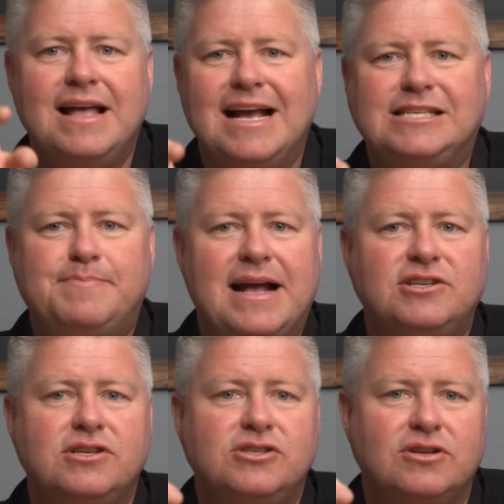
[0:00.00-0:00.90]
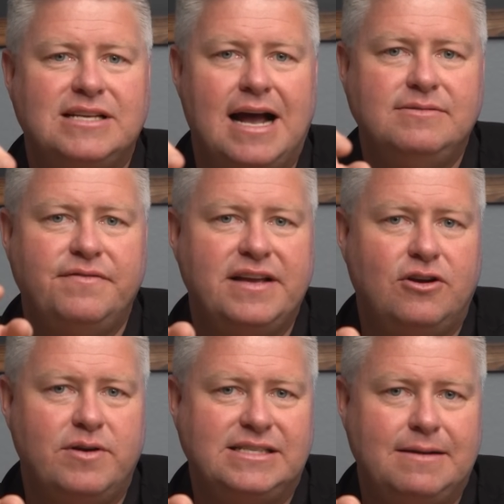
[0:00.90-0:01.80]
Expansions are times of
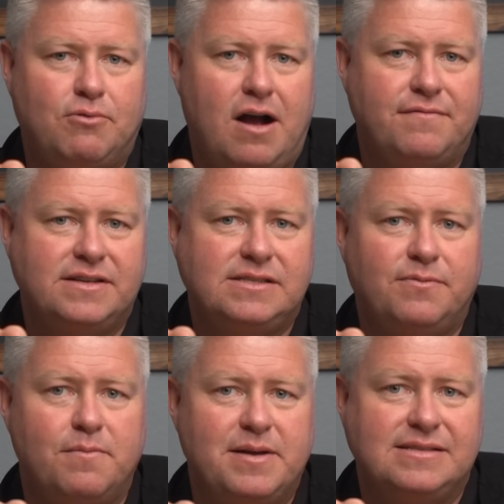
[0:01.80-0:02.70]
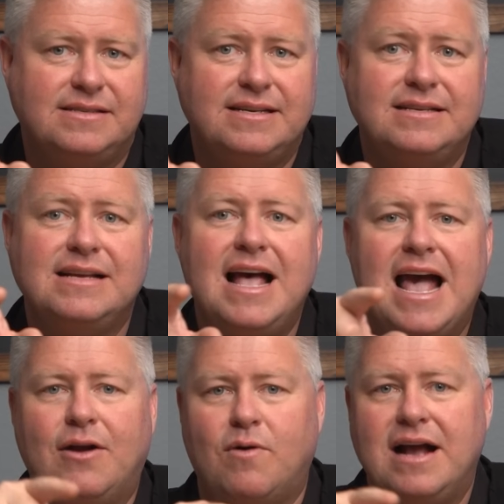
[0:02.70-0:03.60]
increasing profits for businesses
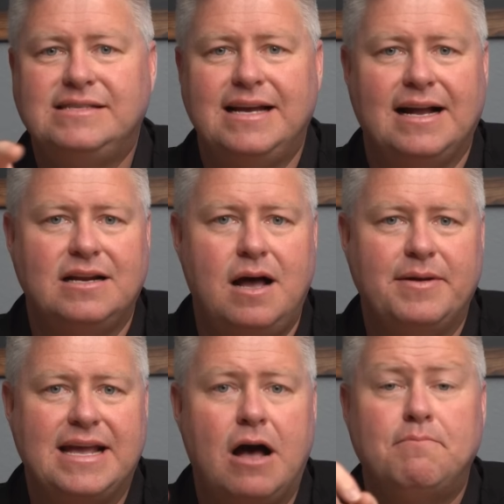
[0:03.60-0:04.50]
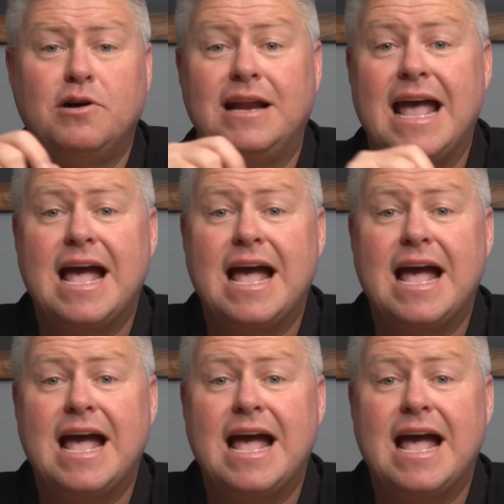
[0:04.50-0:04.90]
and rising economic output,